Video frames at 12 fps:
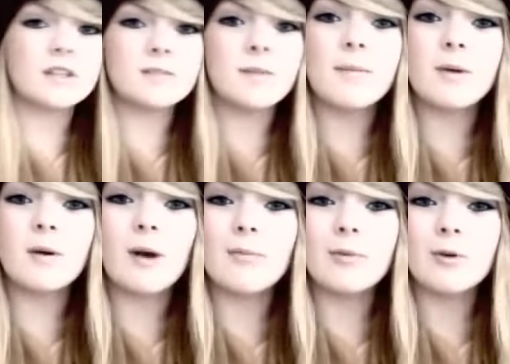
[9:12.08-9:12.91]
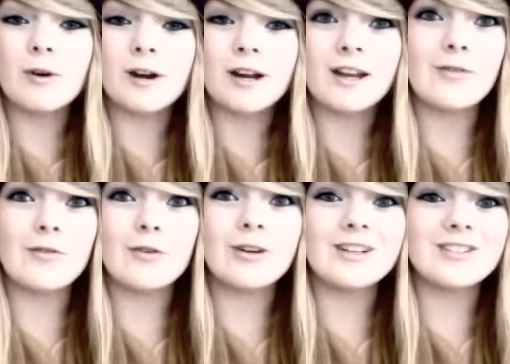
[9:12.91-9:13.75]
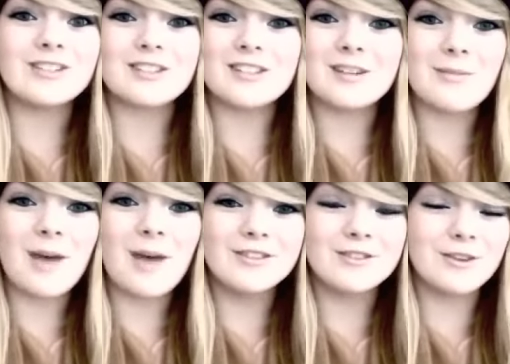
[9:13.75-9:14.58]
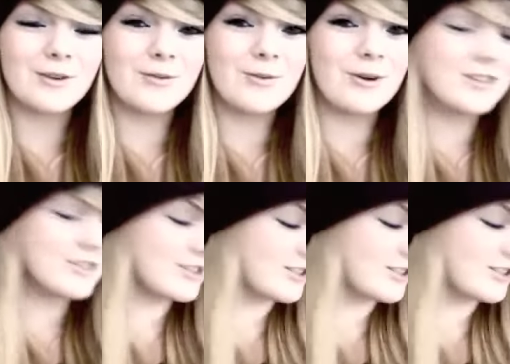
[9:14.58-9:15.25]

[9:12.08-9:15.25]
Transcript: might be quite boring. If you're not interested in pens, don't watch.